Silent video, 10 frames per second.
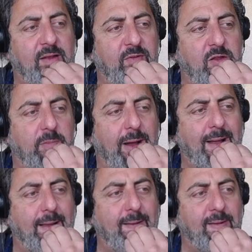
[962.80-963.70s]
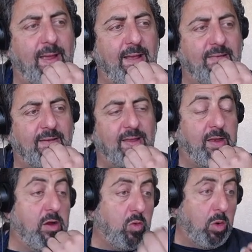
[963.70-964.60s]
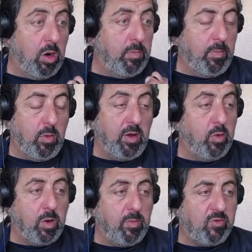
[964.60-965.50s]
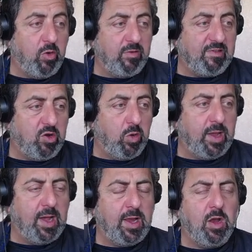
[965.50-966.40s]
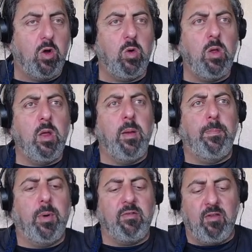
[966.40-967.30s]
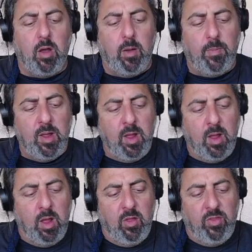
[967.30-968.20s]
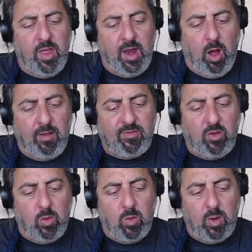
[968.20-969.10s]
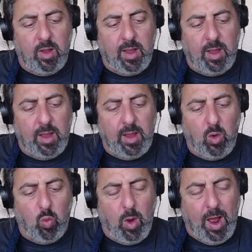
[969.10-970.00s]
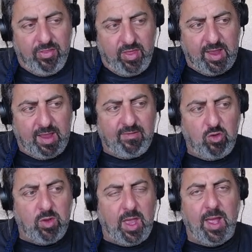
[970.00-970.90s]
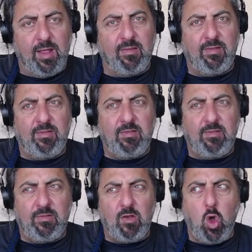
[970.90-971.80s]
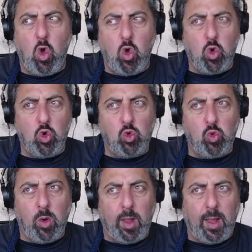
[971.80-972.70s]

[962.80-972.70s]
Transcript: of in your mind as like an earworm. Earworms are always annoying, I know, but that also, what I think is, you get so